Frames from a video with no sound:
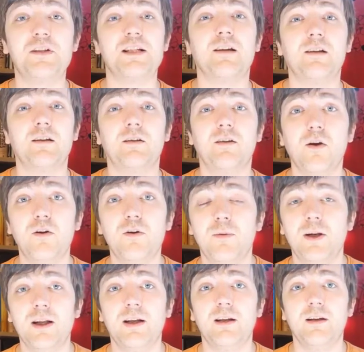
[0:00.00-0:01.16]
Obviously,
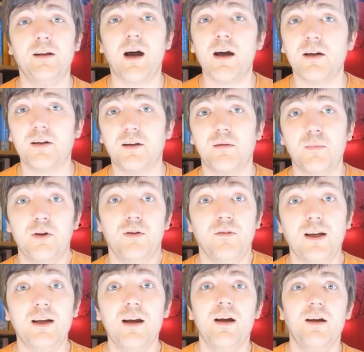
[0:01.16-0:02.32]
nobody liked the
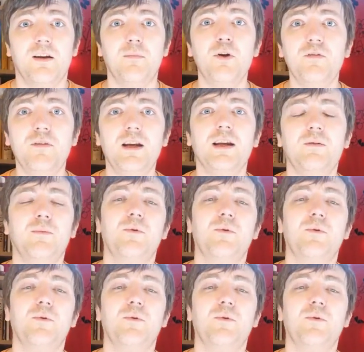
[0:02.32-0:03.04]
movie. The movie